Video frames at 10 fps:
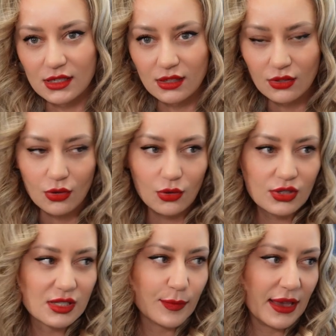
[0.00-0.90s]
into the
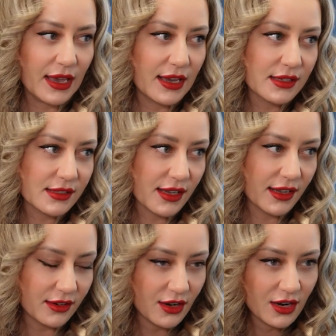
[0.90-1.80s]
coal space
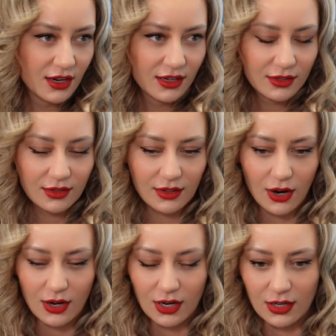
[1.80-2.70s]
and
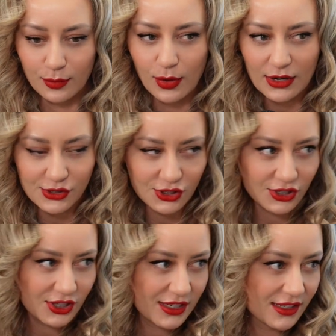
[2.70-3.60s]
our
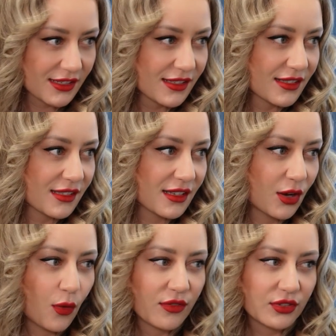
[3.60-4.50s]
pressure is
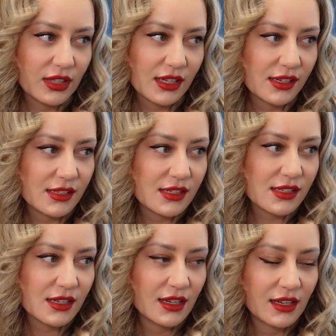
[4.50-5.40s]

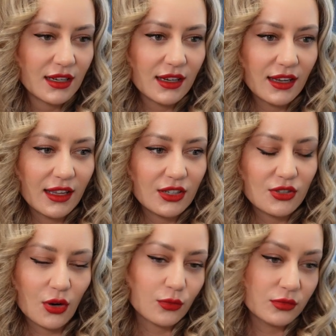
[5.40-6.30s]
equivalent. And
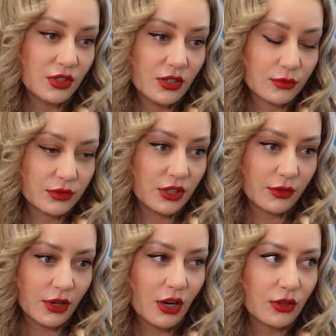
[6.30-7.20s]
you don't
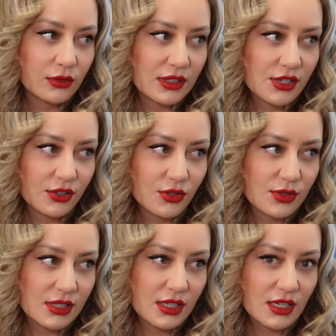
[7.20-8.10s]
know until you
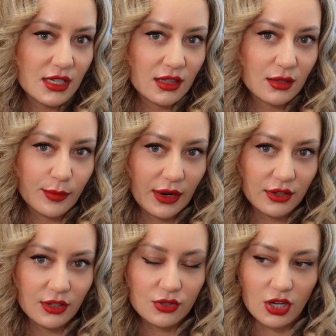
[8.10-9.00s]
see the
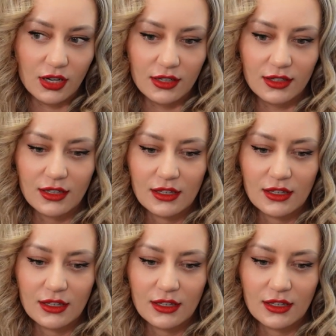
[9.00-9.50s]
perio chart.